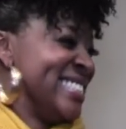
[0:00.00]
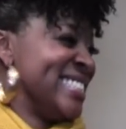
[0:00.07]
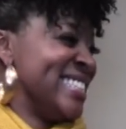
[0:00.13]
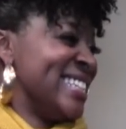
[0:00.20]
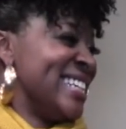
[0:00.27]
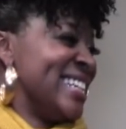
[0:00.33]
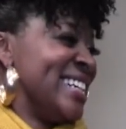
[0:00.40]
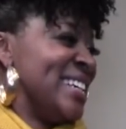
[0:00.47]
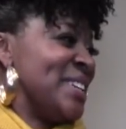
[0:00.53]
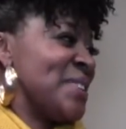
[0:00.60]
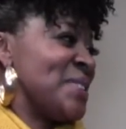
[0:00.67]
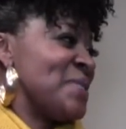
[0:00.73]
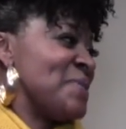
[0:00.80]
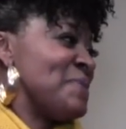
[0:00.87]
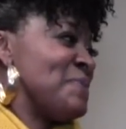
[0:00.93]

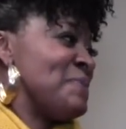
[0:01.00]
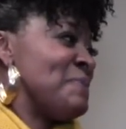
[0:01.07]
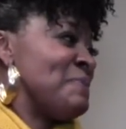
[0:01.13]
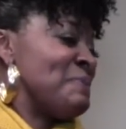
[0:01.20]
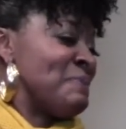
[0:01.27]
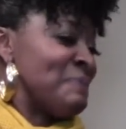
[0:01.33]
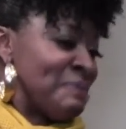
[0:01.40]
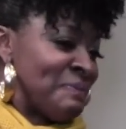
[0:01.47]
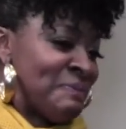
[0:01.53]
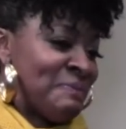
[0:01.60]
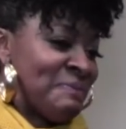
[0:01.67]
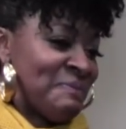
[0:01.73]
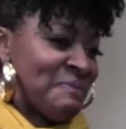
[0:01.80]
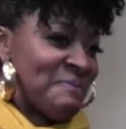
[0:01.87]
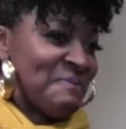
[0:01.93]

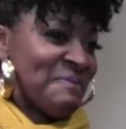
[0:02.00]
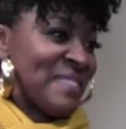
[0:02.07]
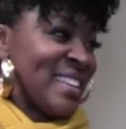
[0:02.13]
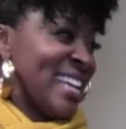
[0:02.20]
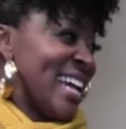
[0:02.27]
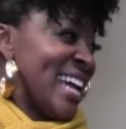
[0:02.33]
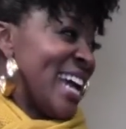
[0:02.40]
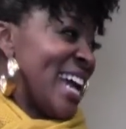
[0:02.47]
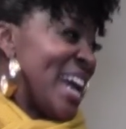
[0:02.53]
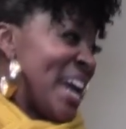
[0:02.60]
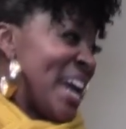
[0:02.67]
No words are spoken by the person on screen.